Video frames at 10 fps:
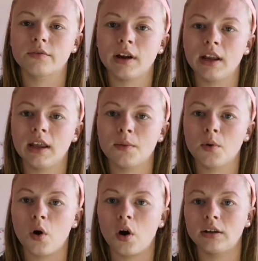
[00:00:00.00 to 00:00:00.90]
really
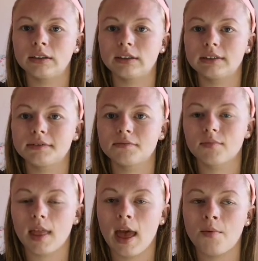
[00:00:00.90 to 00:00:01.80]
important
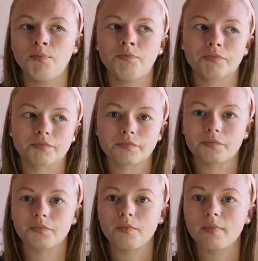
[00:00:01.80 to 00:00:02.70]
um
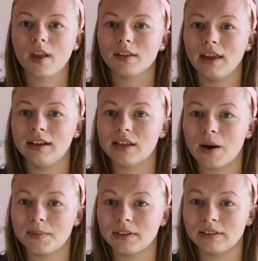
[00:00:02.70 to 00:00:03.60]
things
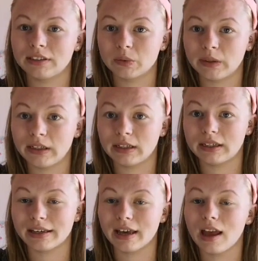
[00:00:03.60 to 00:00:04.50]
happening this week
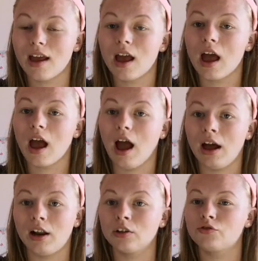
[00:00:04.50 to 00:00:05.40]

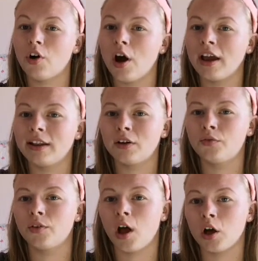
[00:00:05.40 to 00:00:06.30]
and I'll try
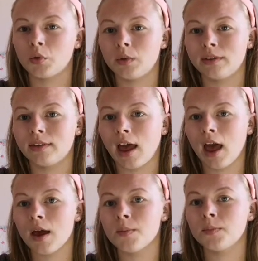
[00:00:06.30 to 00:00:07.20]
do vlogs with
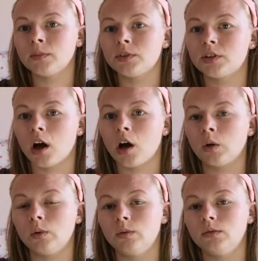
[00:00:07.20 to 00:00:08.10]
them
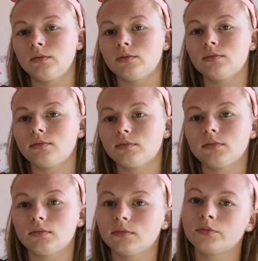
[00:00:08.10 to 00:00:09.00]
so
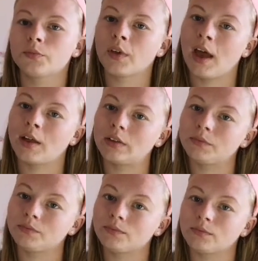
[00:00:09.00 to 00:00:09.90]
yeah
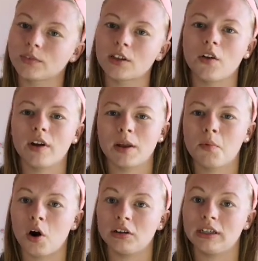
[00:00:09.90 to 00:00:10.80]
it's not really
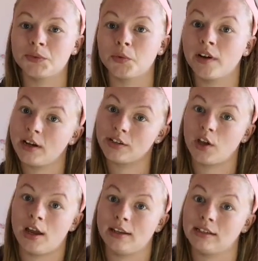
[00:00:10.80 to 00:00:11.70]
important things but really
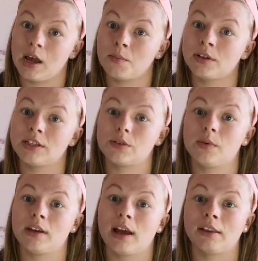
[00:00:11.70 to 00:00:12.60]
exciting things happening this
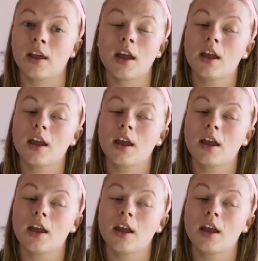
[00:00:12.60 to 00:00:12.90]
weekend